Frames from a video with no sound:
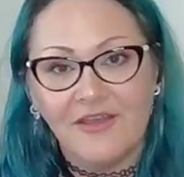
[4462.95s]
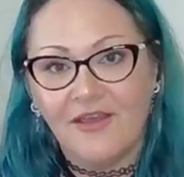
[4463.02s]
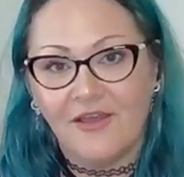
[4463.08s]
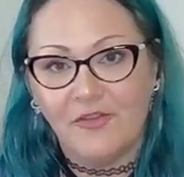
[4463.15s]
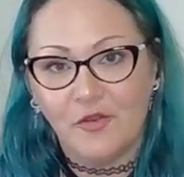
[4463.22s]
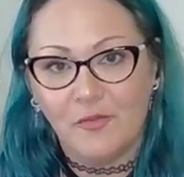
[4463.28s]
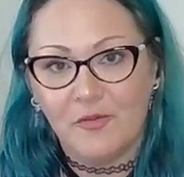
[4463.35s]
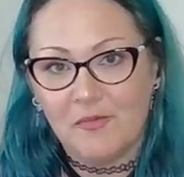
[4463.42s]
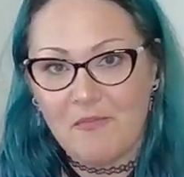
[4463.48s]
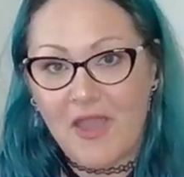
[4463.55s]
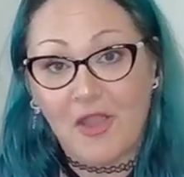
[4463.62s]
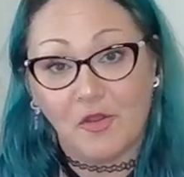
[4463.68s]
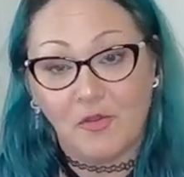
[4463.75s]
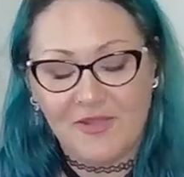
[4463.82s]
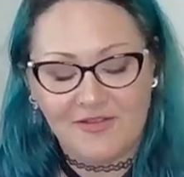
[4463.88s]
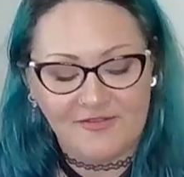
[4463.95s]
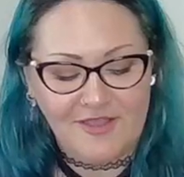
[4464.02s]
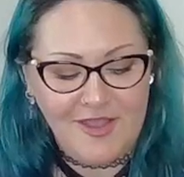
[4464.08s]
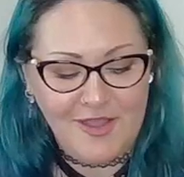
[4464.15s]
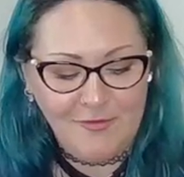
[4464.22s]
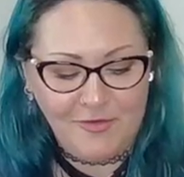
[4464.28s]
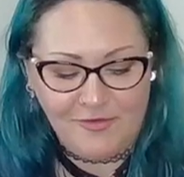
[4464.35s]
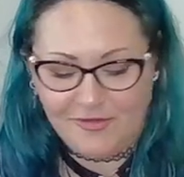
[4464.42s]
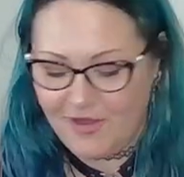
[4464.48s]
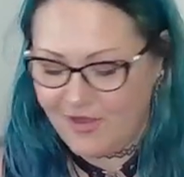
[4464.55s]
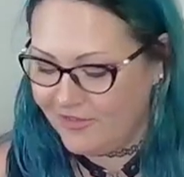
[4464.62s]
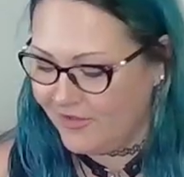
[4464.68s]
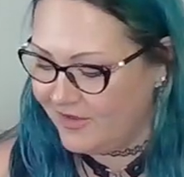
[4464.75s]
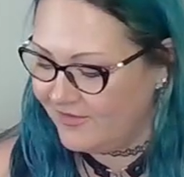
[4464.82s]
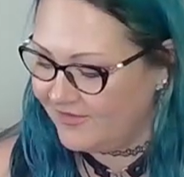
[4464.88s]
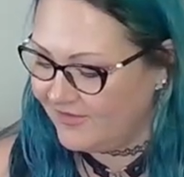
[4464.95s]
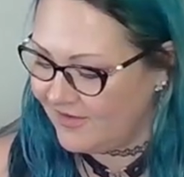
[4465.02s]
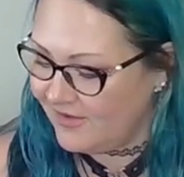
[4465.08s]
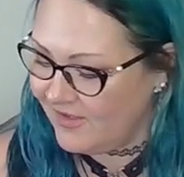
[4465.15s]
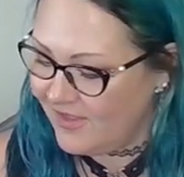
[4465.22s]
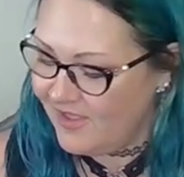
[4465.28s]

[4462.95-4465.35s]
a little bit of macrame time with Goth Aunty.